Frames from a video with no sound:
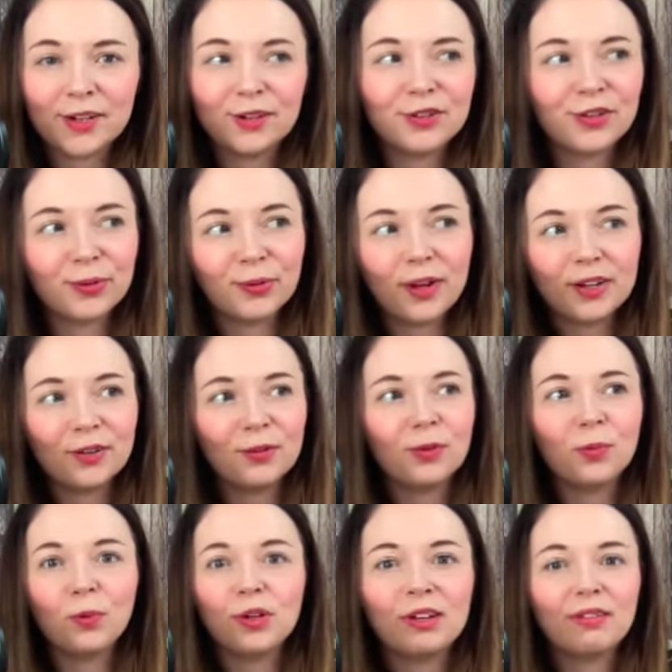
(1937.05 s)
I don't I don't know
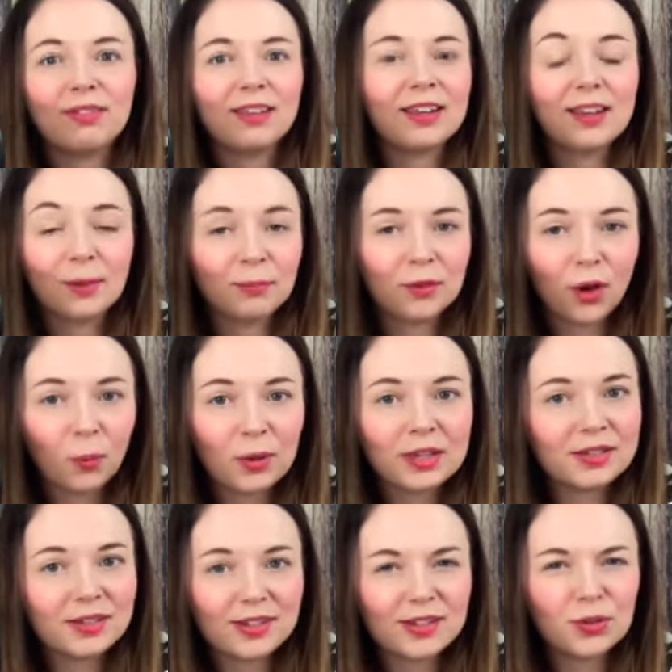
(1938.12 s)
what you think I'm
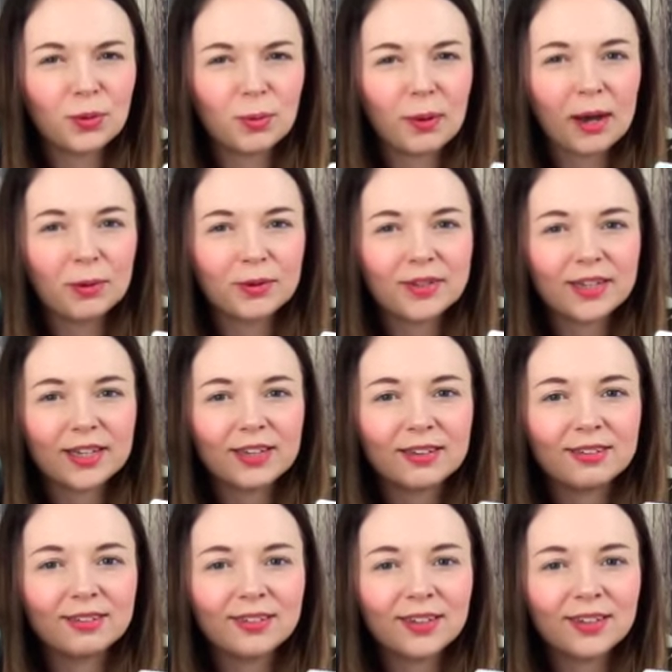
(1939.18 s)
going to do about it.